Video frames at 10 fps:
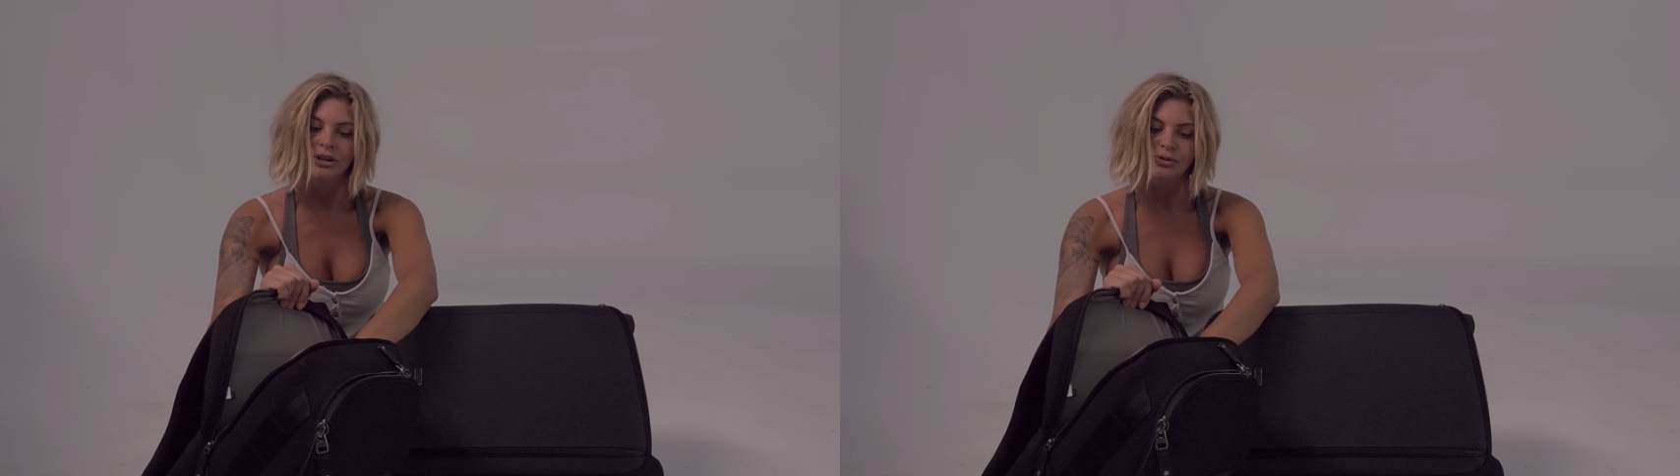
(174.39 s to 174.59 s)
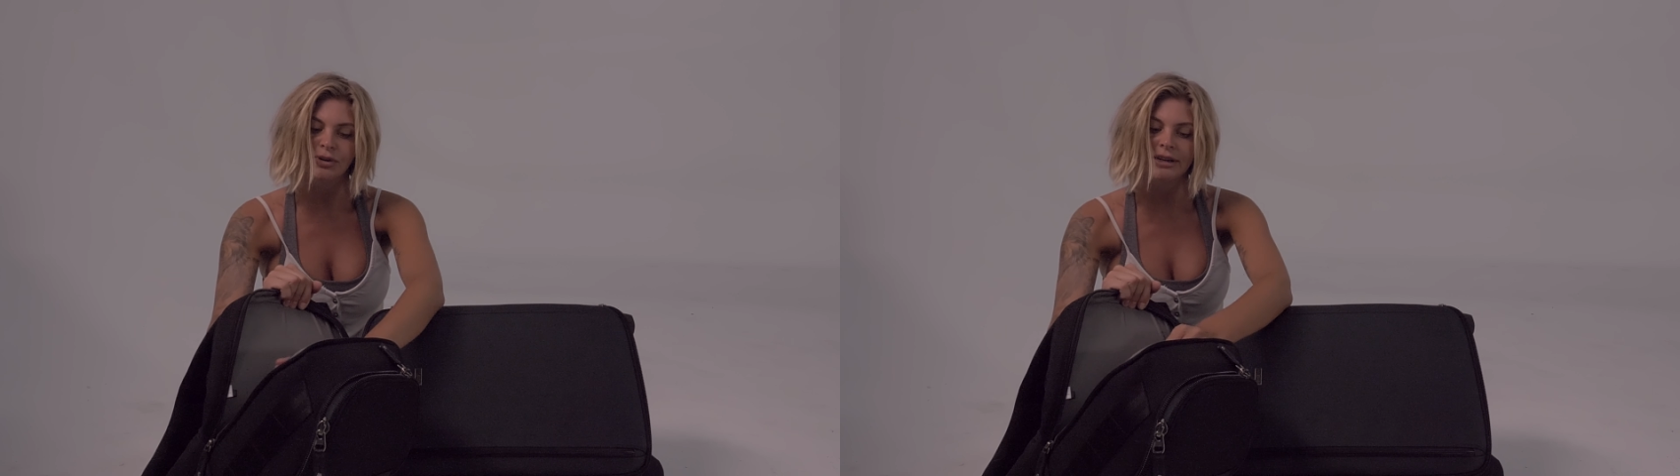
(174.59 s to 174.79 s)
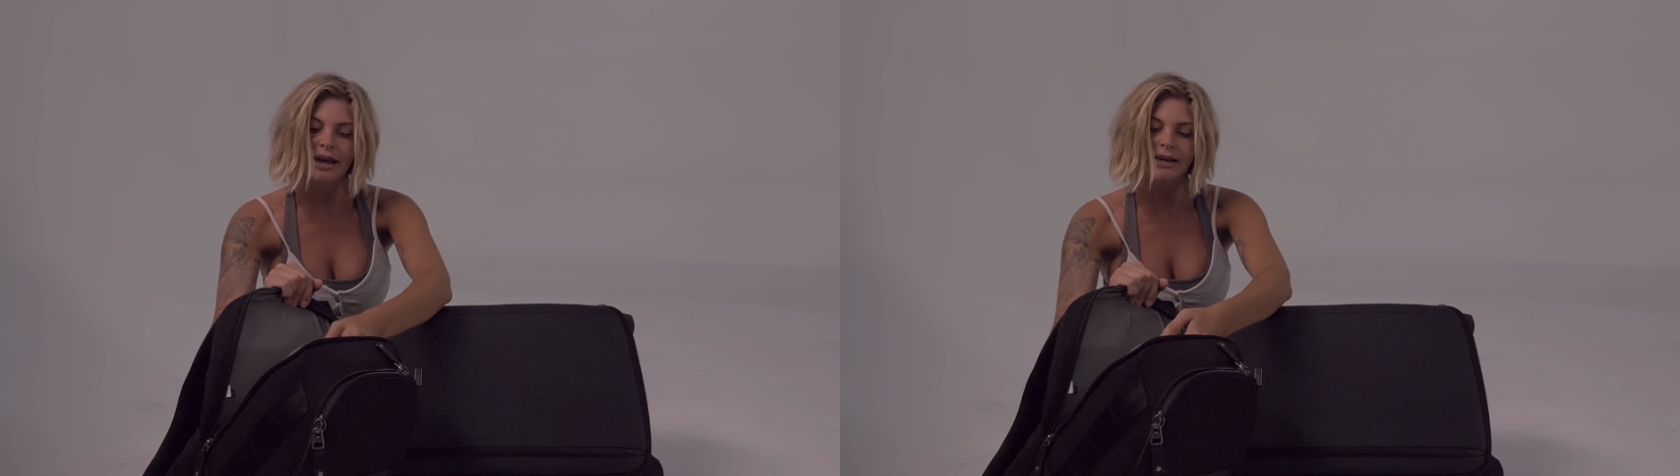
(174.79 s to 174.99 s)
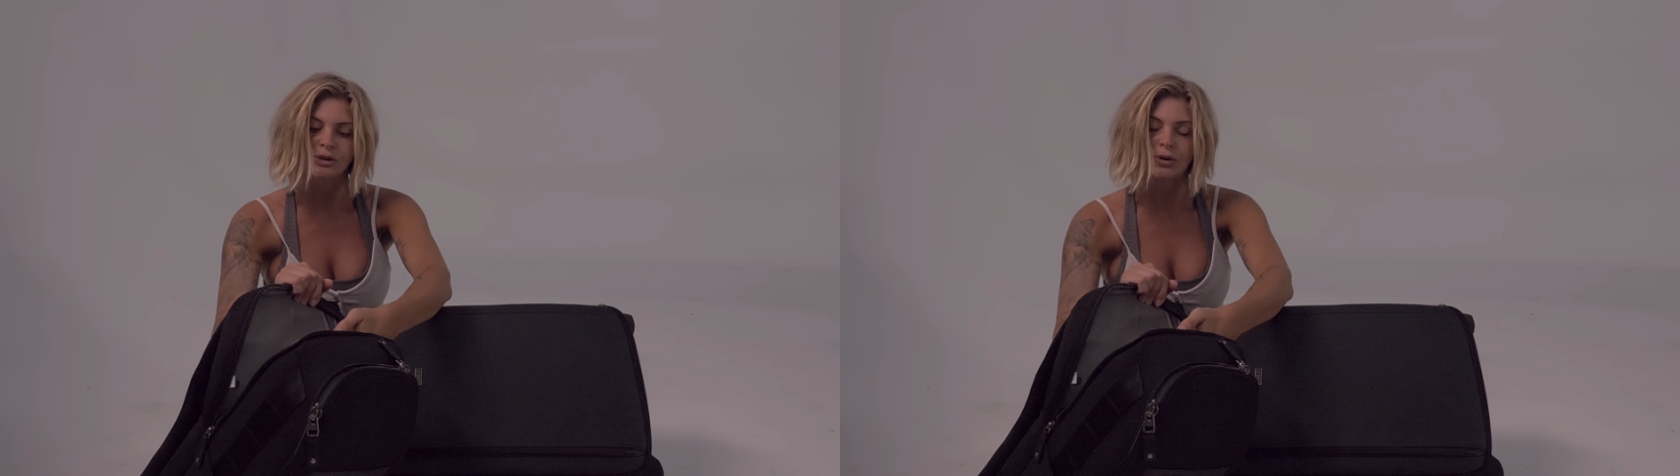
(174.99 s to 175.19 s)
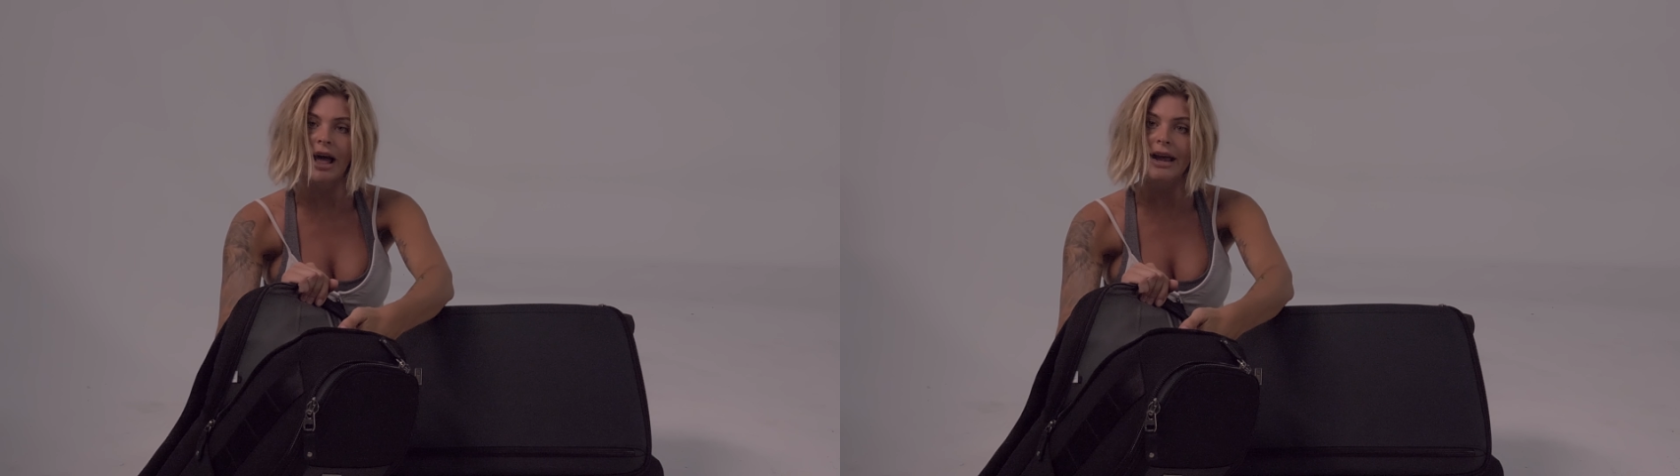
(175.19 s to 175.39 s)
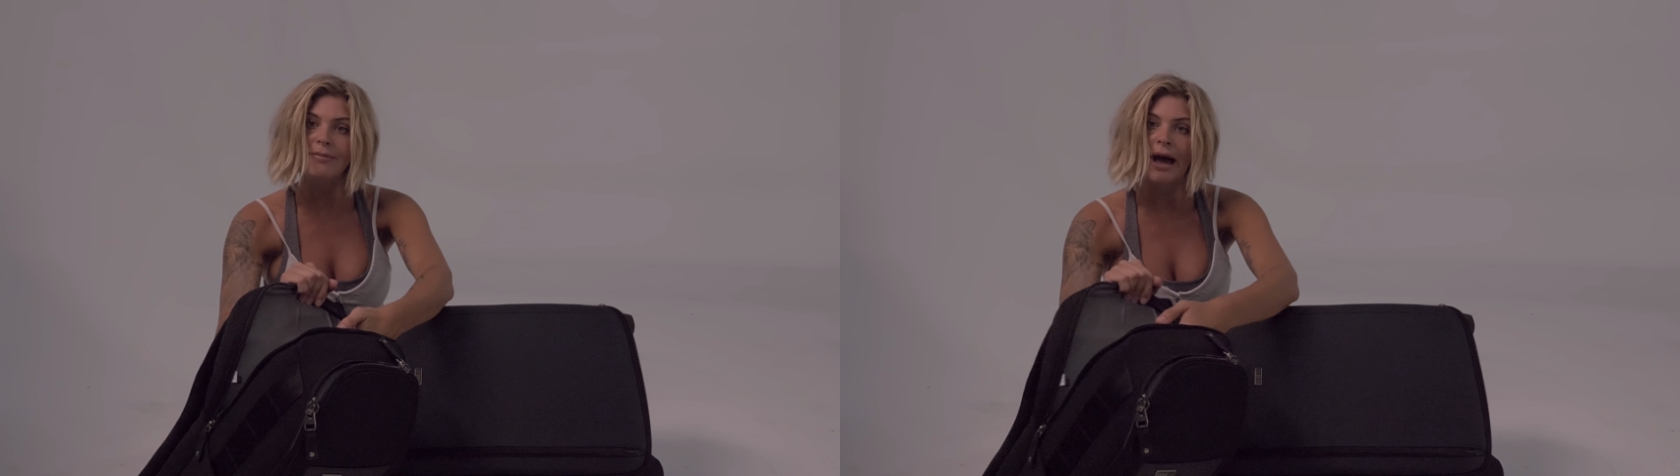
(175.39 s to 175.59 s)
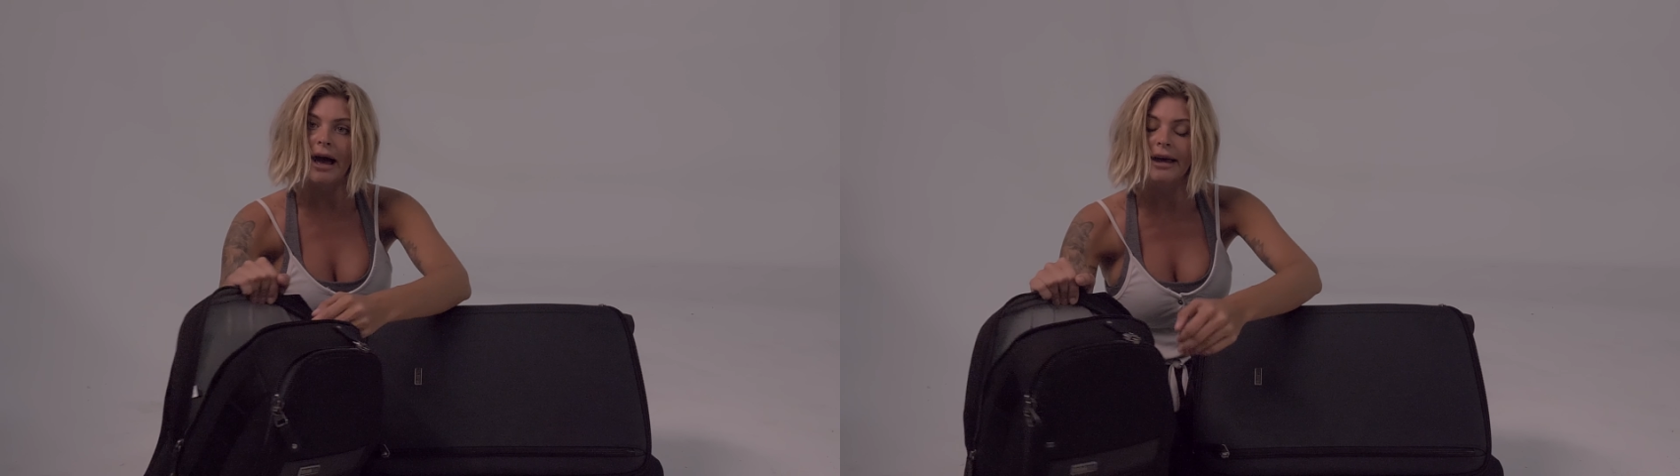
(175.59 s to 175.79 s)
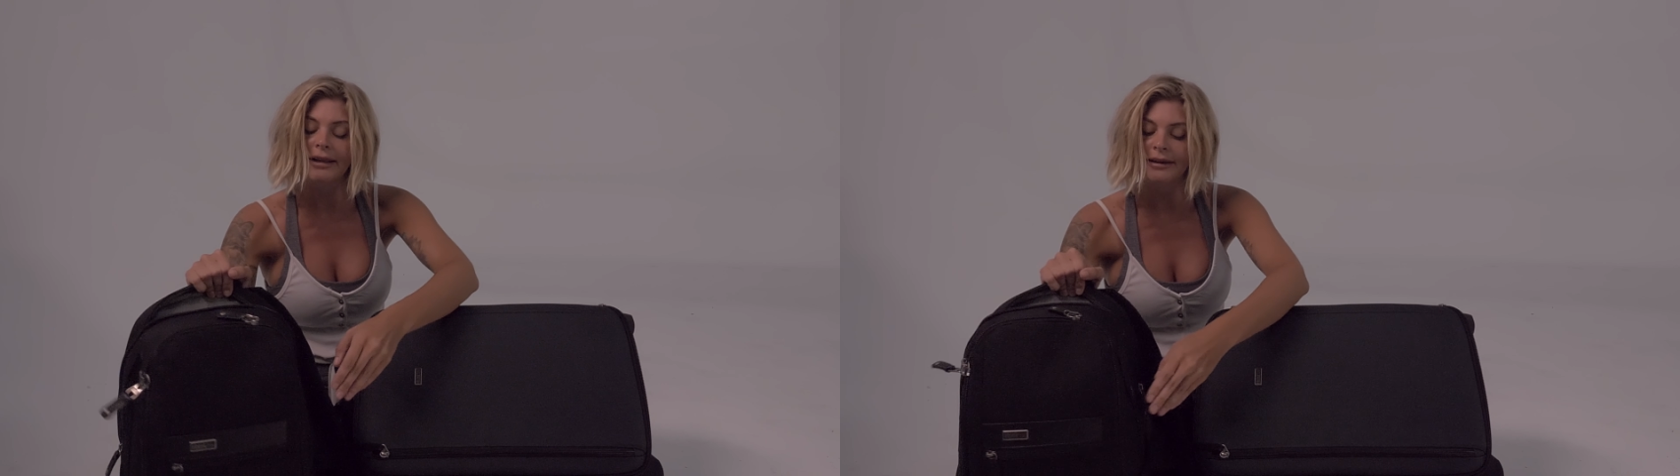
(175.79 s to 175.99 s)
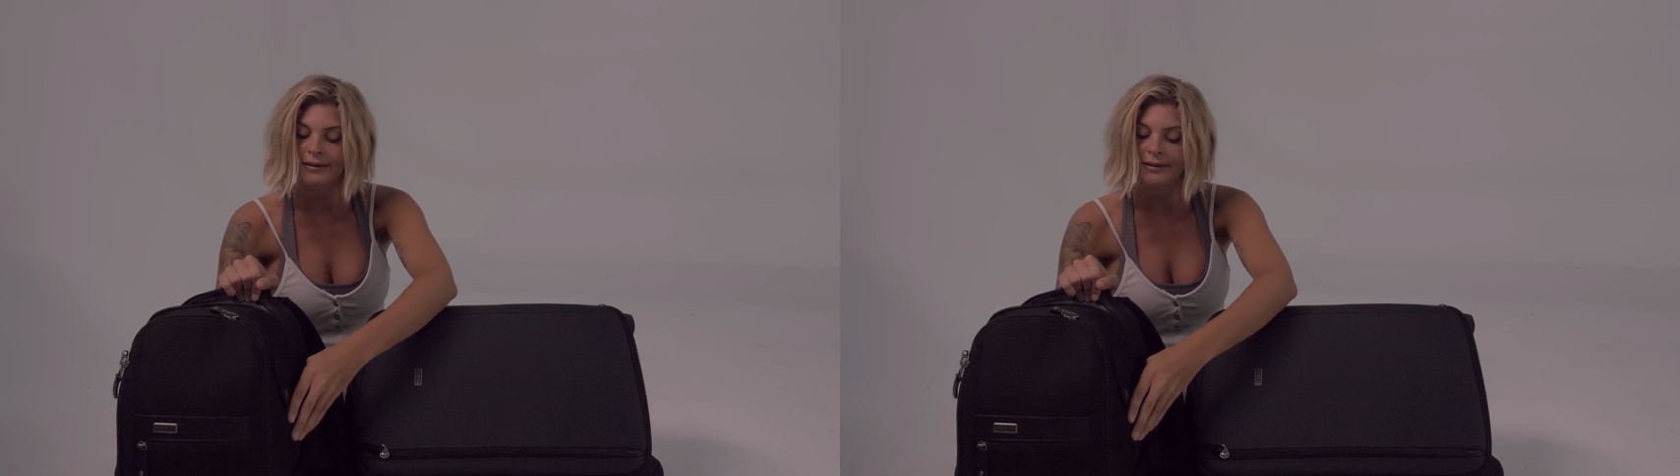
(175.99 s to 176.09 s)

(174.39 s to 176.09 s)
It's really nice, or an iPad.